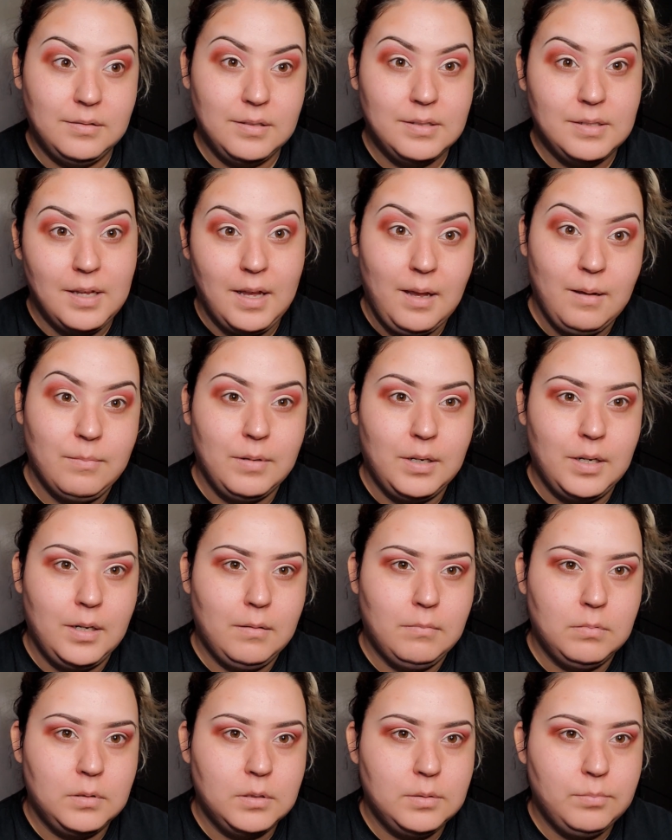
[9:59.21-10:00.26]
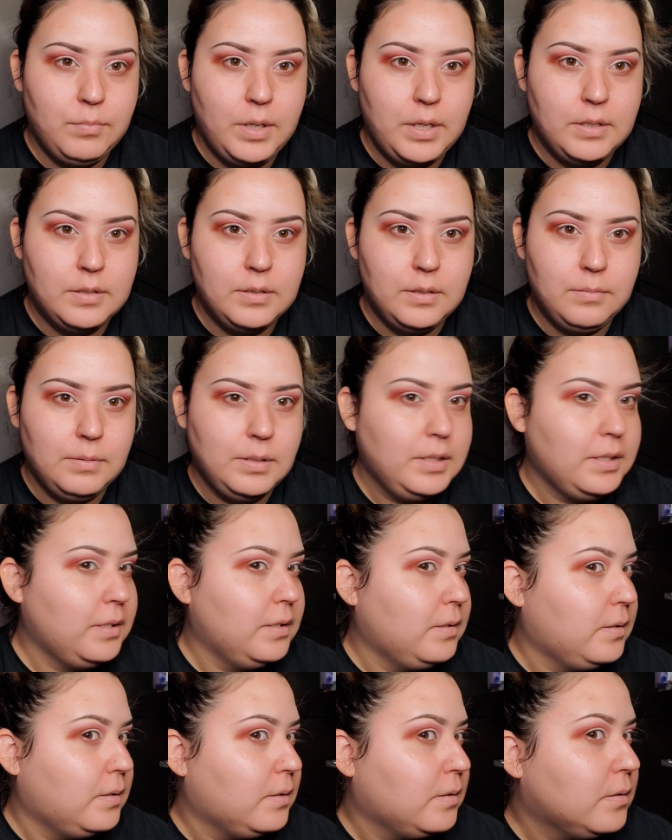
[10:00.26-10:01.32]
it's a habit I have because my eyes are really
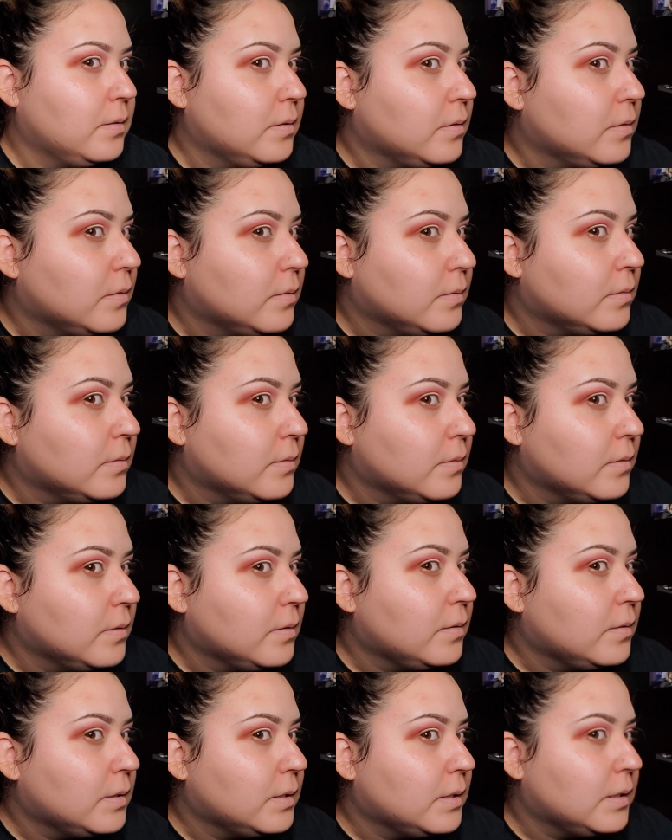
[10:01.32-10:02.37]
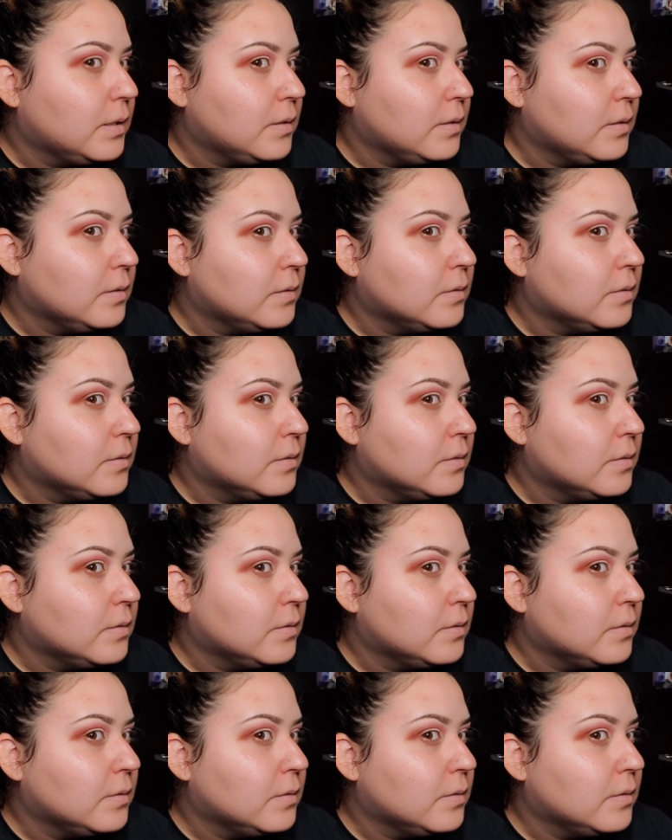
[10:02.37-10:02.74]
hooded. You see?